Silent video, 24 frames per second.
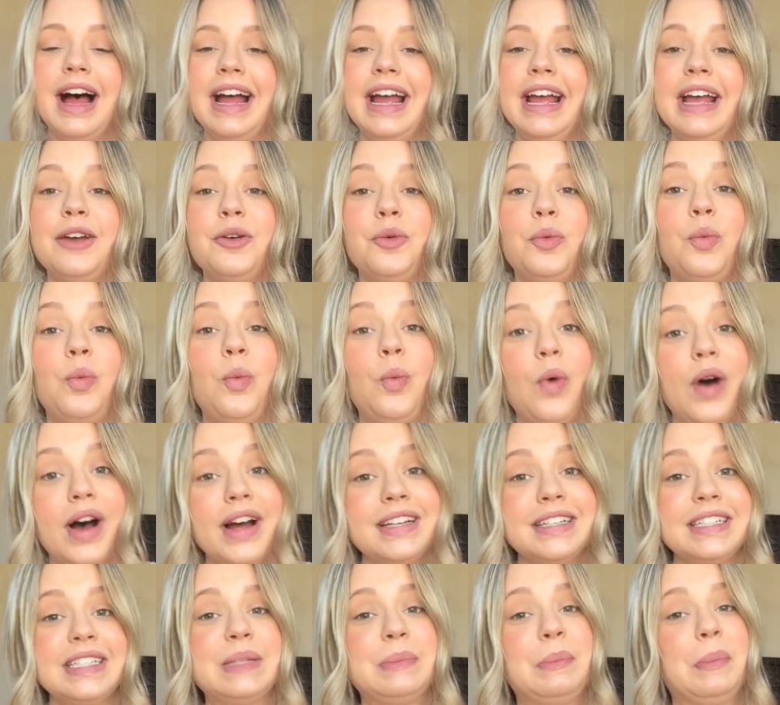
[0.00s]
It
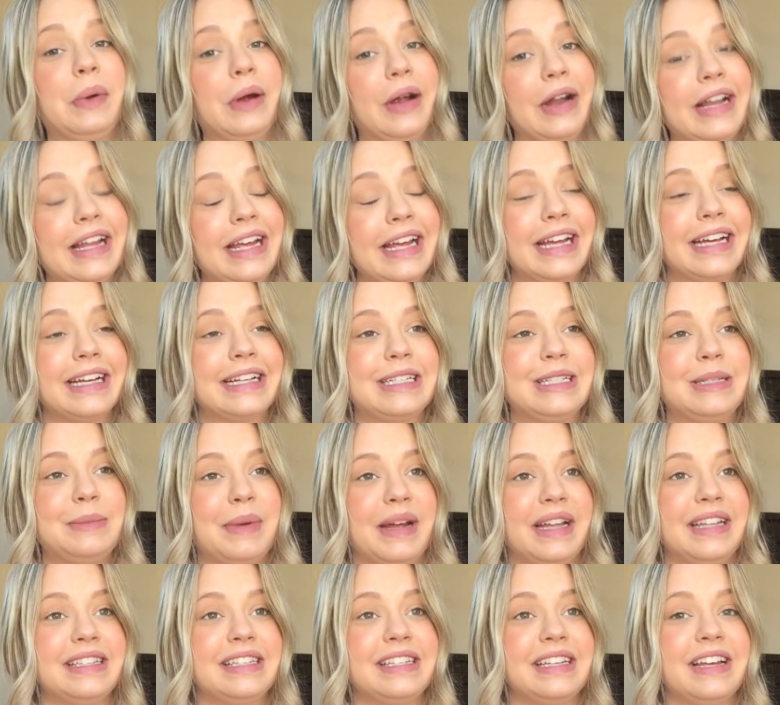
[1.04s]
was pretty
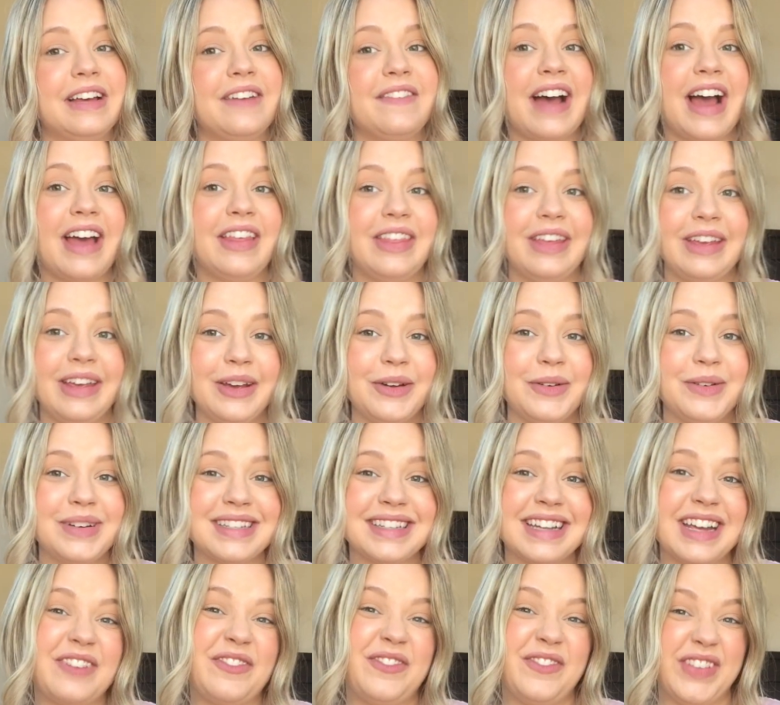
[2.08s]
expensive. I think it was
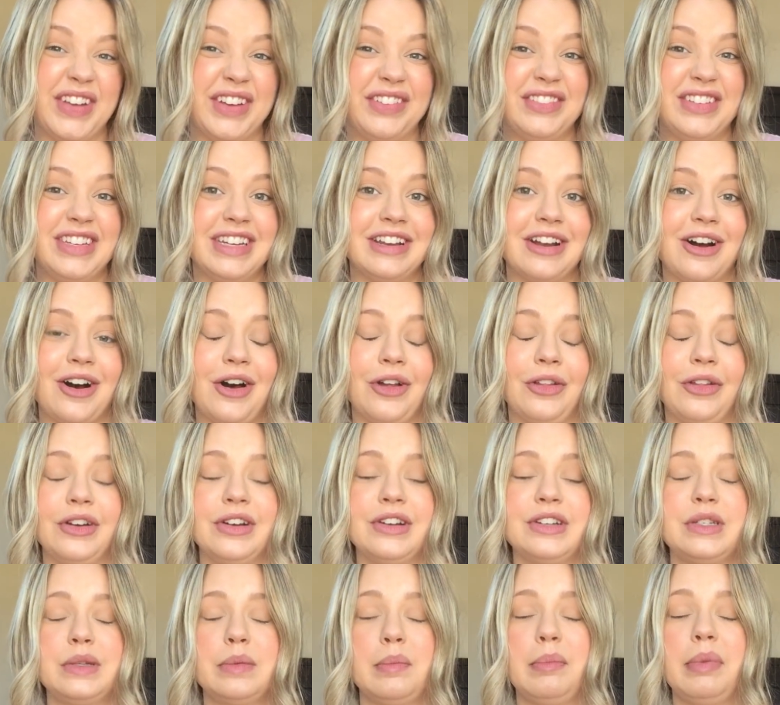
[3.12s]
like
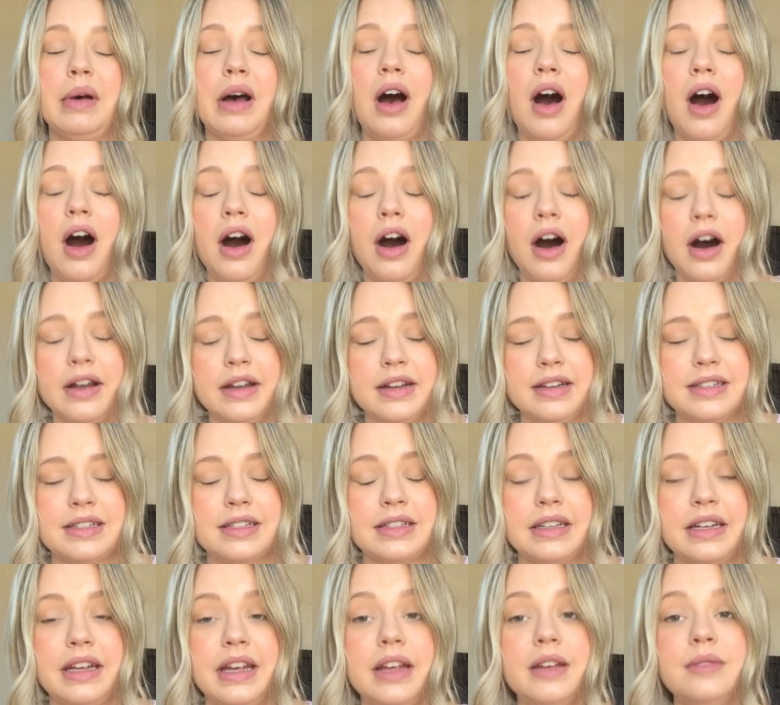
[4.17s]
$50, but
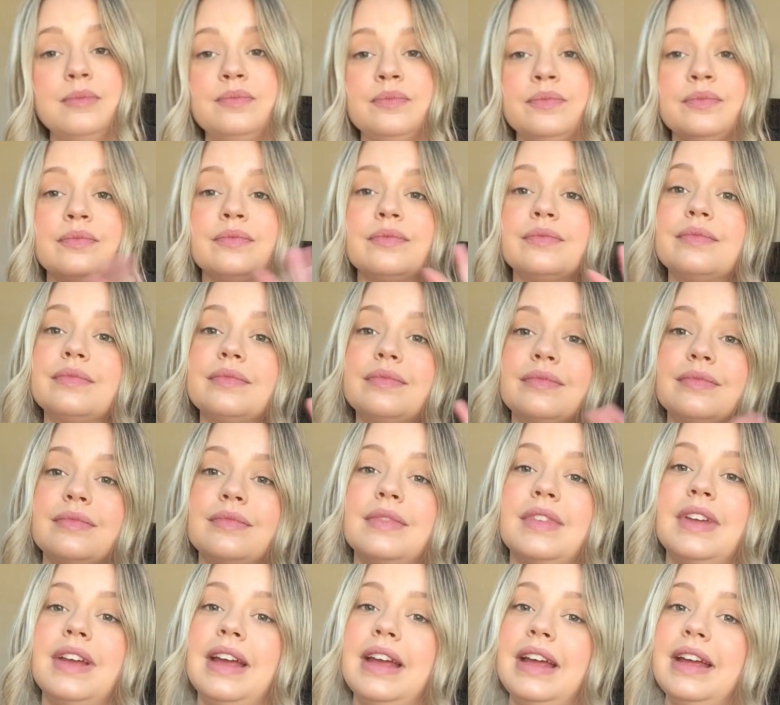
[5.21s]
honestly,
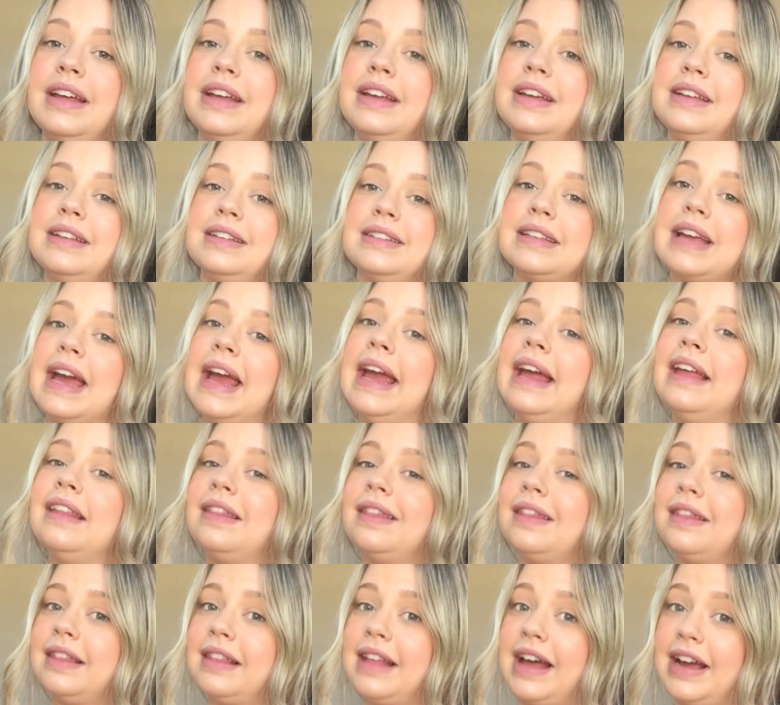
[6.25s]
it is a
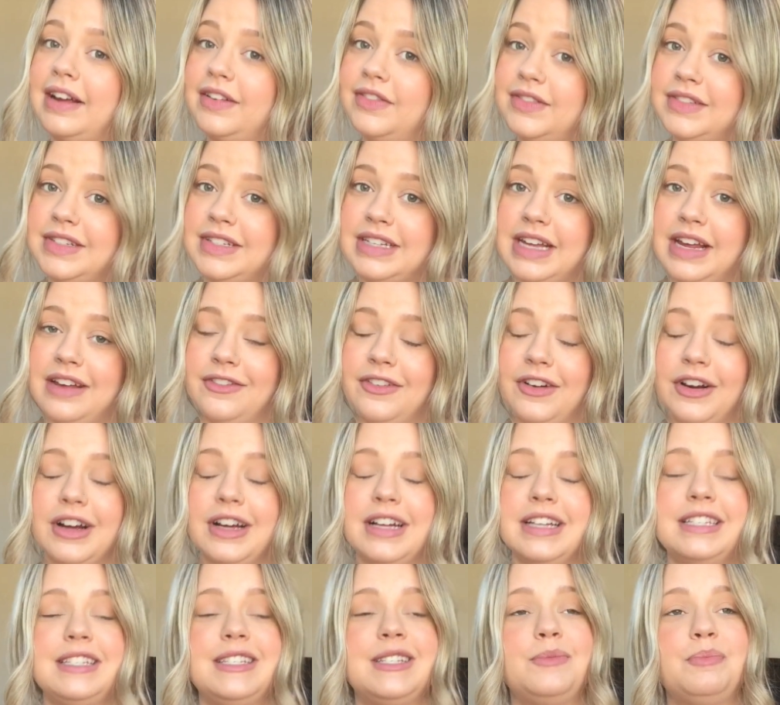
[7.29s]
lifesaver,
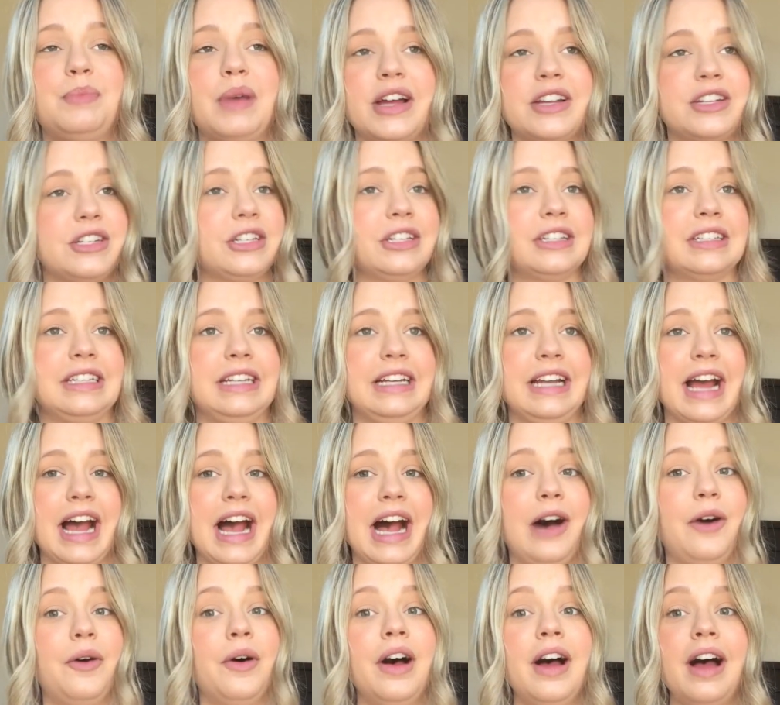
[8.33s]
especially
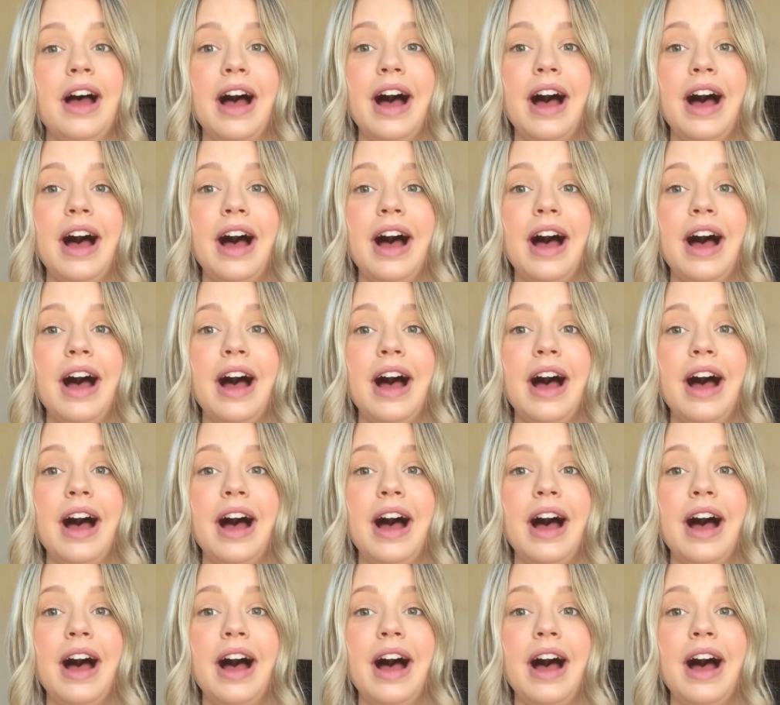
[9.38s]
now.